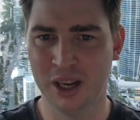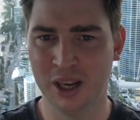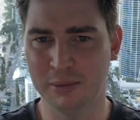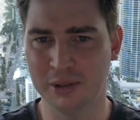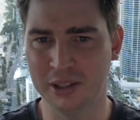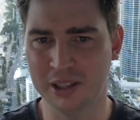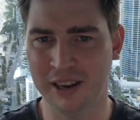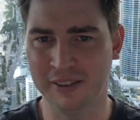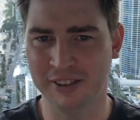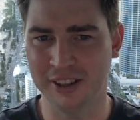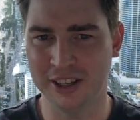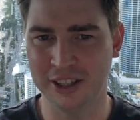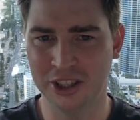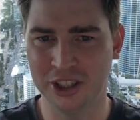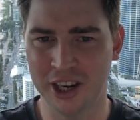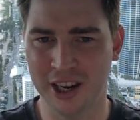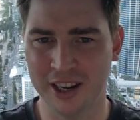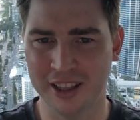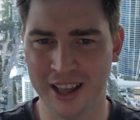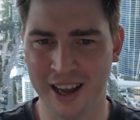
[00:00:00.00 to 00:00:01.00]
So definitely
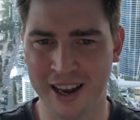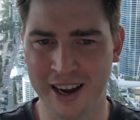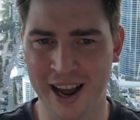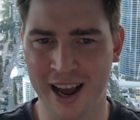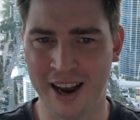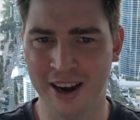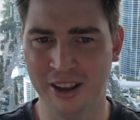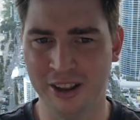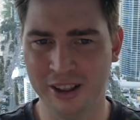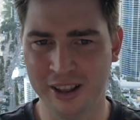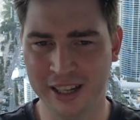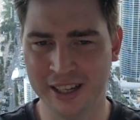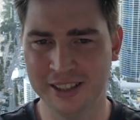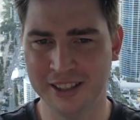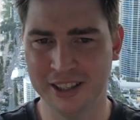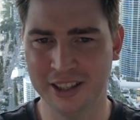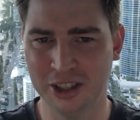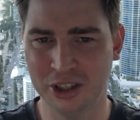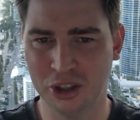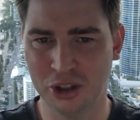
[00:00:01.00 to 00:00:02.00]
check that out. Links
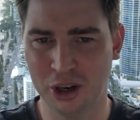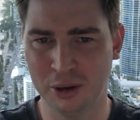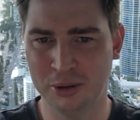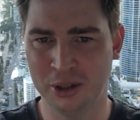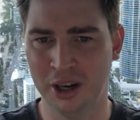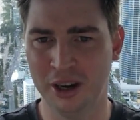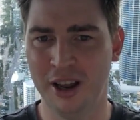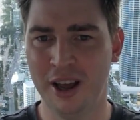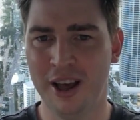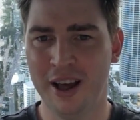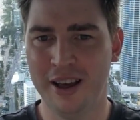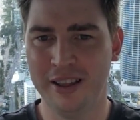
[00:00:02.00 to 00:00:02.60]
in the description.